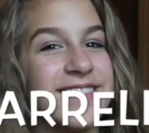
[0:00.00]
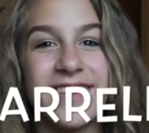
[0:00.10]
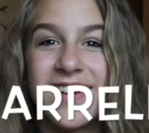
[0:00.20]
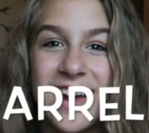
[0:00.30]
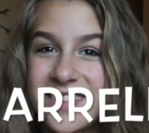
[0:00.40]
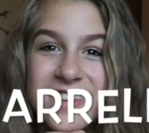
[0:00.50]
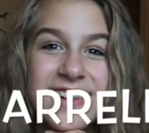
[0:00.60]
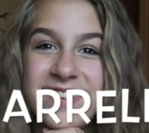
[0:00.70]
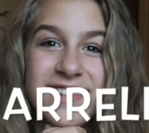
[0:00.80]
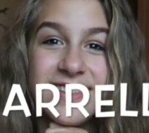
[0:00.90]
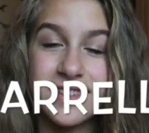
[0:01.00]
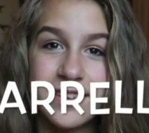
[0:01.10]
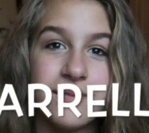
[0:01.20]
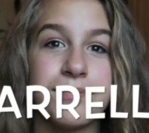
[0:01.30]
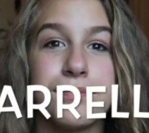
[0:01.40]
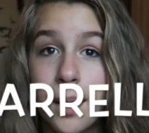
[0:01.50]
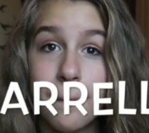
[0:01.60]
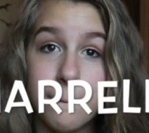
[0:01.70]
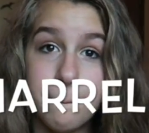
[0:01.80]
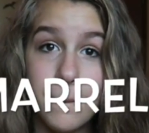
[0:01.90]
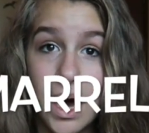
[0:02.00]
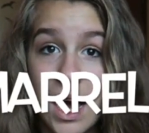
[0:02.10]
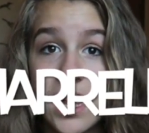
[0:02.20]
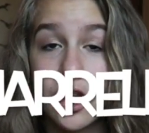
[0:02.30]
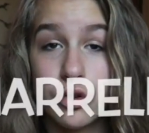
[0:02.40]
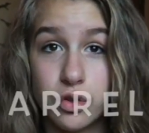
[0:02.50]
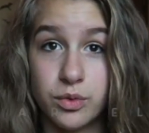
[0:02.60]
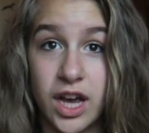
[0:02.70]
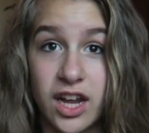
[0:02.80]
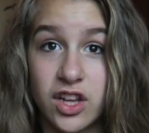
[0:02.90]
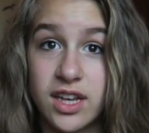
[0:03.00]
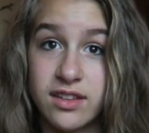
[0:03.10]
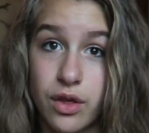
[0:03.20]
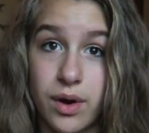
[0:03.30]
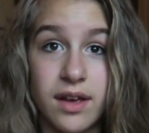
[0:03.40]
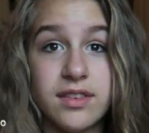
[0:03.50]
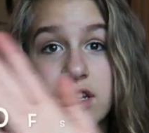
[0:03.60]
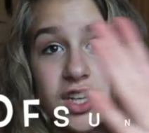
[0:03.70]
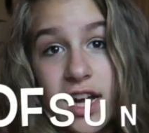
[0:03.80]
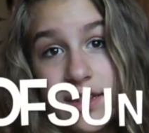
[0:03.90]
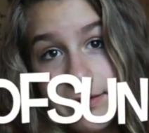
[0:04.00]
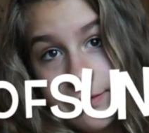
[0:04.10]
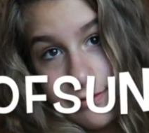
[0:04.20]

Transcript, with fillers: Congratulations. My YouTube channel is LoRayOfSunshine.